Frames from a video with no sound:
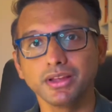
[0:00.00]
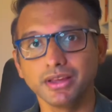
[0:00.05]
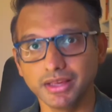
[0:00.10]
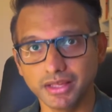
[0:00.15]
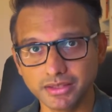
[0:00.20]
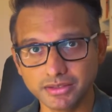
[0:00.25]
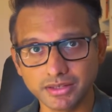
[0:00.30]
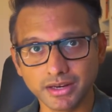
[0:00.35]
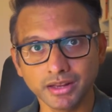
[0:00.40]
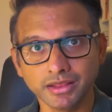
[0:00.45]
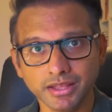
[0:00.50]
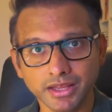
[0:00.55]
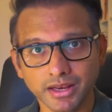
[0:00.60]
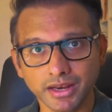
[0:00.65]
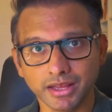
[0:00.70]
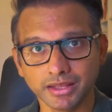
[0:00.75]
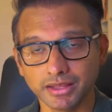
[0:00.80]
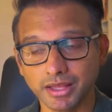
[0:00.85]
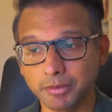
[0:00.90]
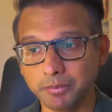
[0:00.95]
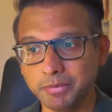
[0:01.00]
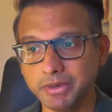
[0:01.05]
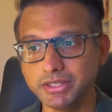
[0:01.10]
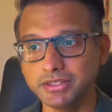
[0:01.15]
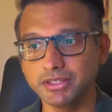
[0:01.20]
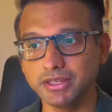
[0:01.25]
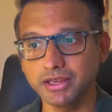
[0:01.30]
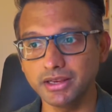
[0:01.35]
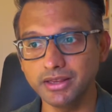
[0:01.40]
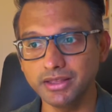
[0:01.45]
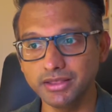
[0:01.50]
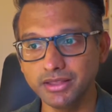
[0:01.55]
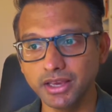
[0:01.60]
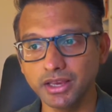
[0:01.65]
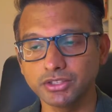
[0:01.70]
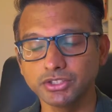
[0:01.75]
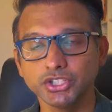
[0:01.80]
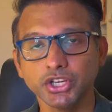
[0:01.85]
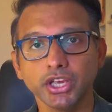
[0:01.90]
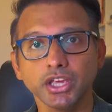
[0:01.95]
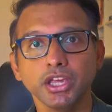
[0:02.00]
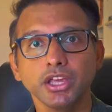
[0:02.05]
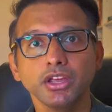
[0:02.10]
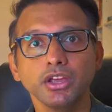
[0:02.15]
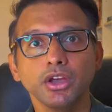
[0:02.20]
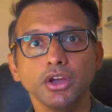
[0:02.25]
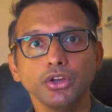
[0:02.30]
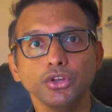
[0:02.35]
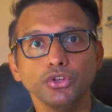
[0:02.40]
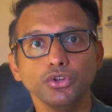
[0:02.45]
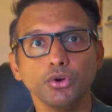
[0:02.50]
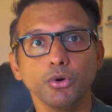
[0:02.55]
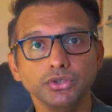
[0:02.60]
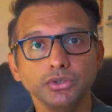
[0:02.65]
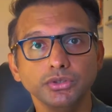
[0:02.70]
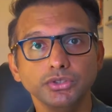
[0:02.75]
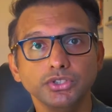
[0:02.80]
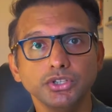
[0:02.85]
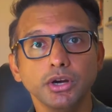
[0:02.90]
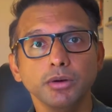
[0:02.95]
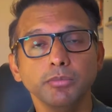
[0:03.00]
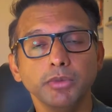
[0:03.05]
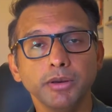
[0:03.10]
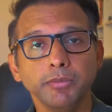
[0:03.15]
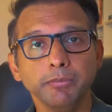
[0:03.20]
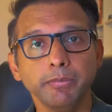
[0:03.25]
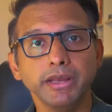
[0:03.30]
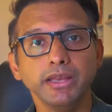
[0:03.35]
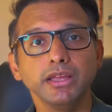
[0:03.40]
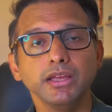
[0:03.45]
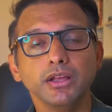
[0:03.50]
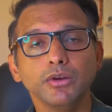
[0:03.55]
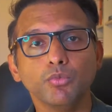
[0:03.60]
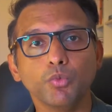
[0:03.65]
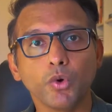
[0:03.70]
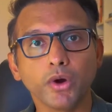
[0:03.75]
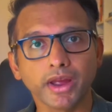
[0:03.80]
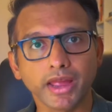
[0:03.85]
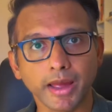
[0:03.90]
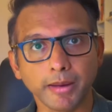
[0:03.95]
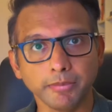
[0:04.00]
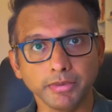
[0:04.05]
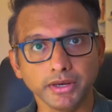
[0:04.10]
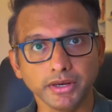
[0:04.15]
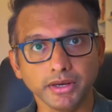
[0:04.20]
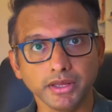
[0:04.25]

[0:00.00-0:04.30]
It's nothing like that. Basically, they are checking your German medical vocabulary.